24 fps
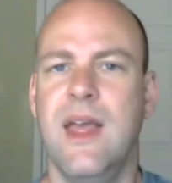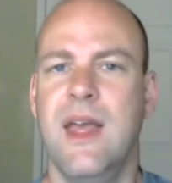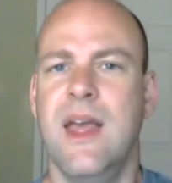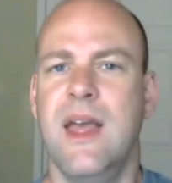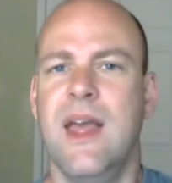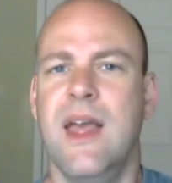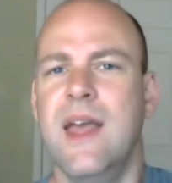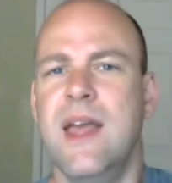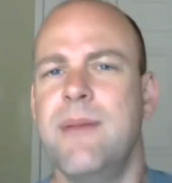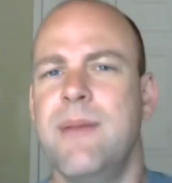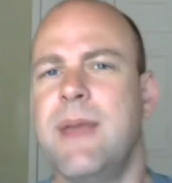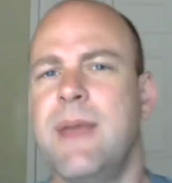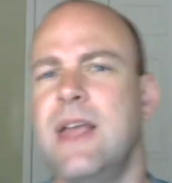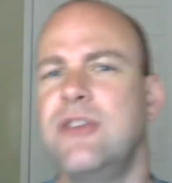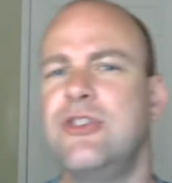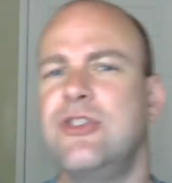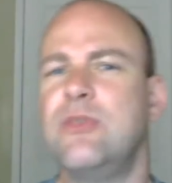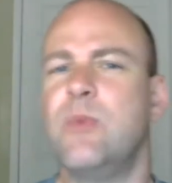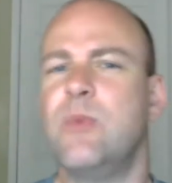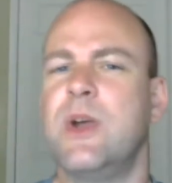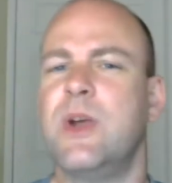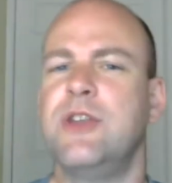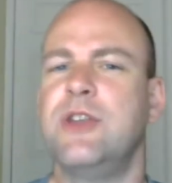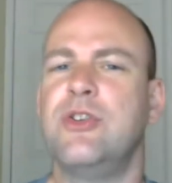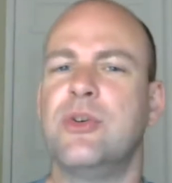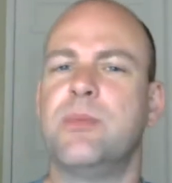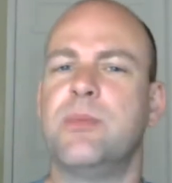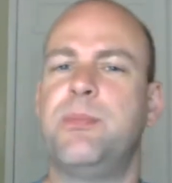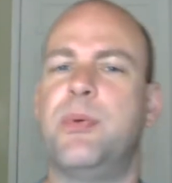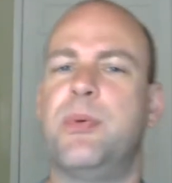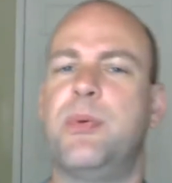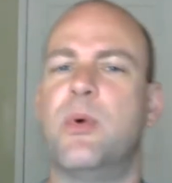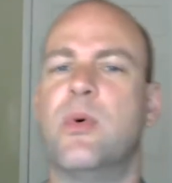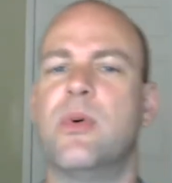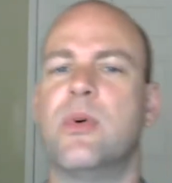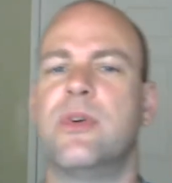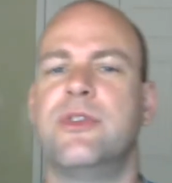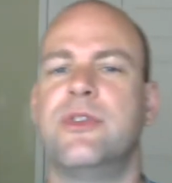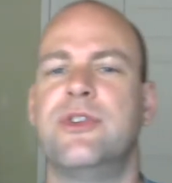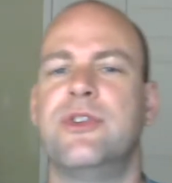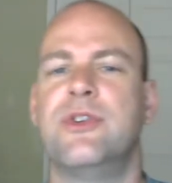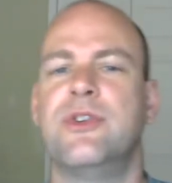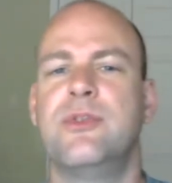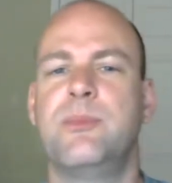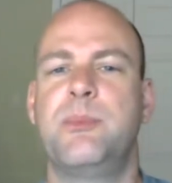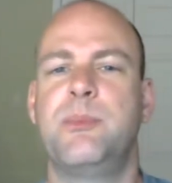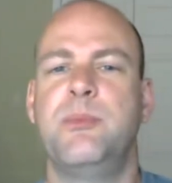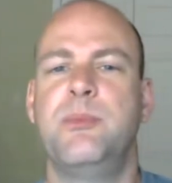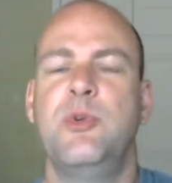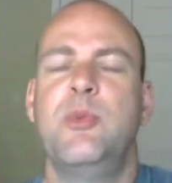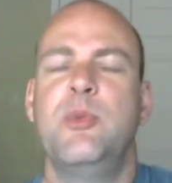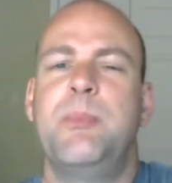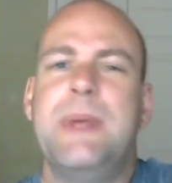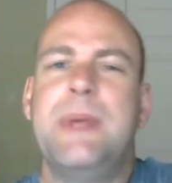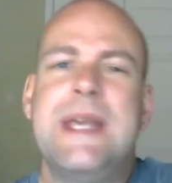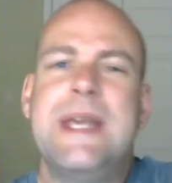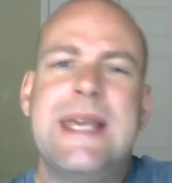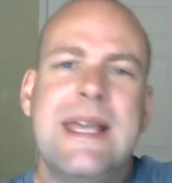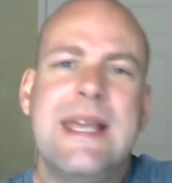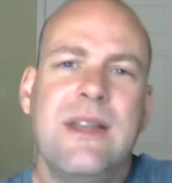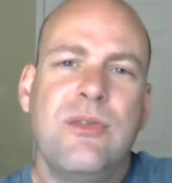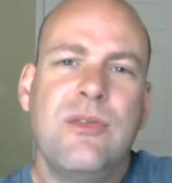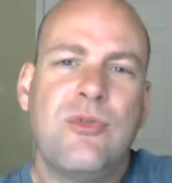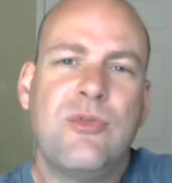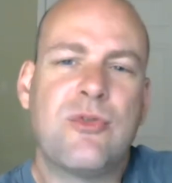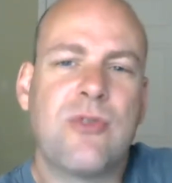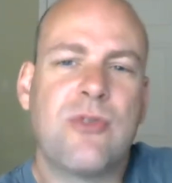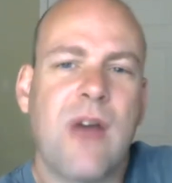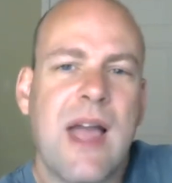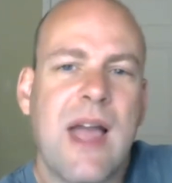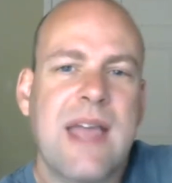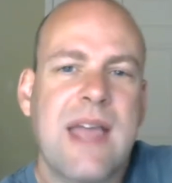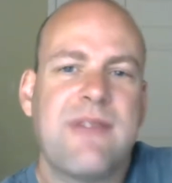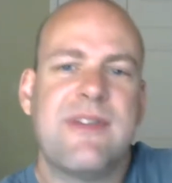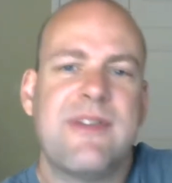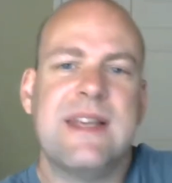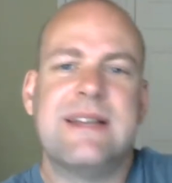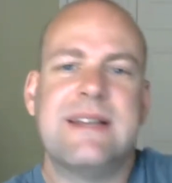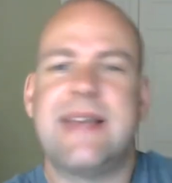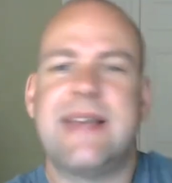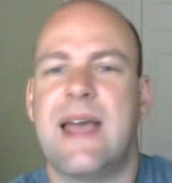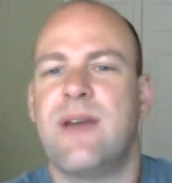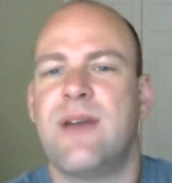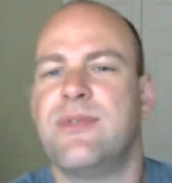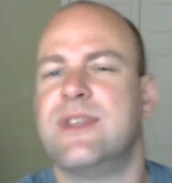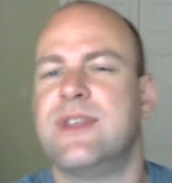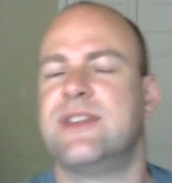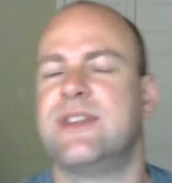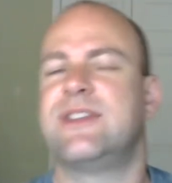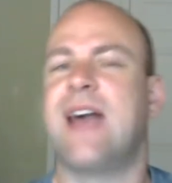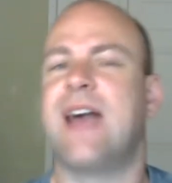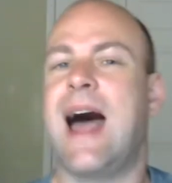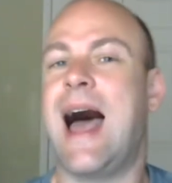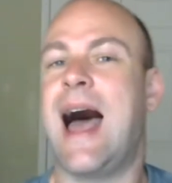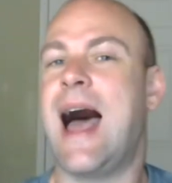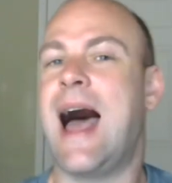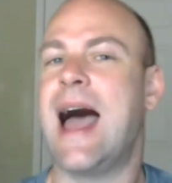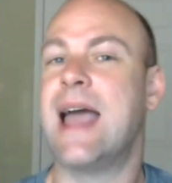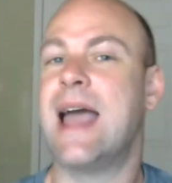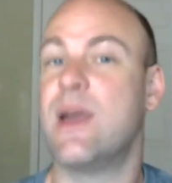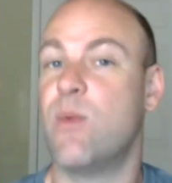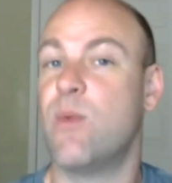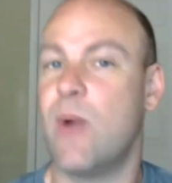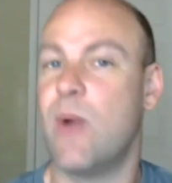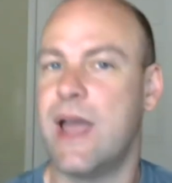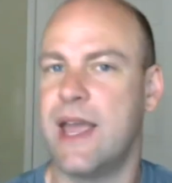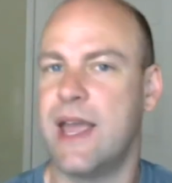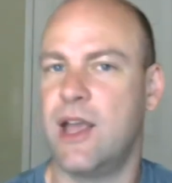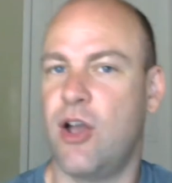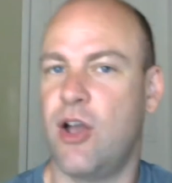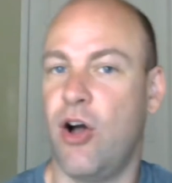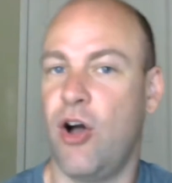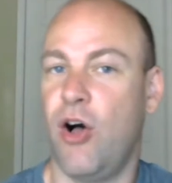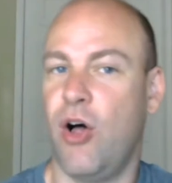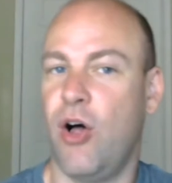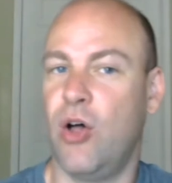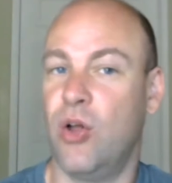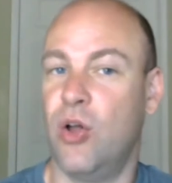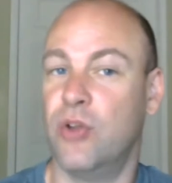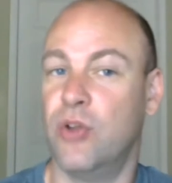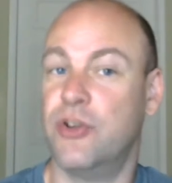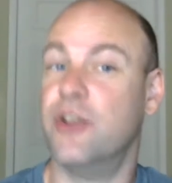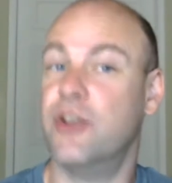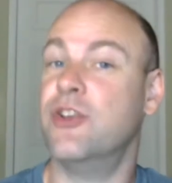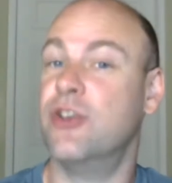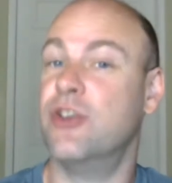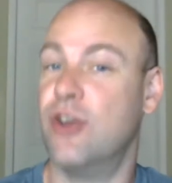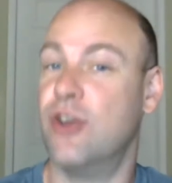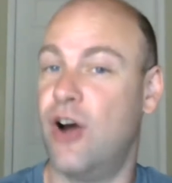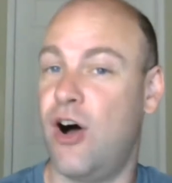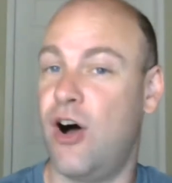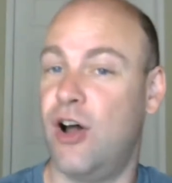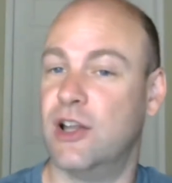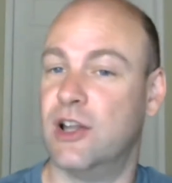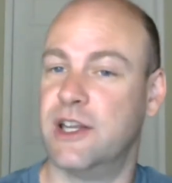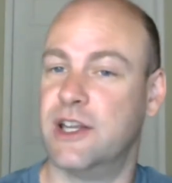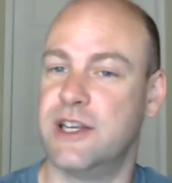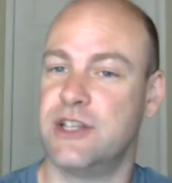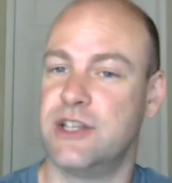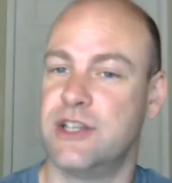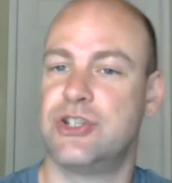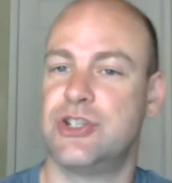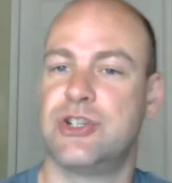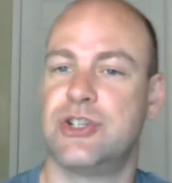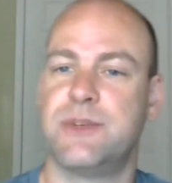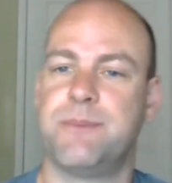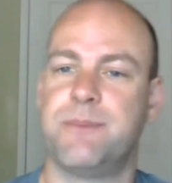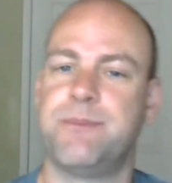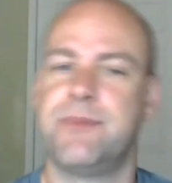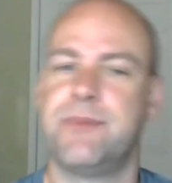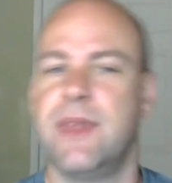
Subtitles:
Imagine when you're born, you begin driving down this highway called knowledge.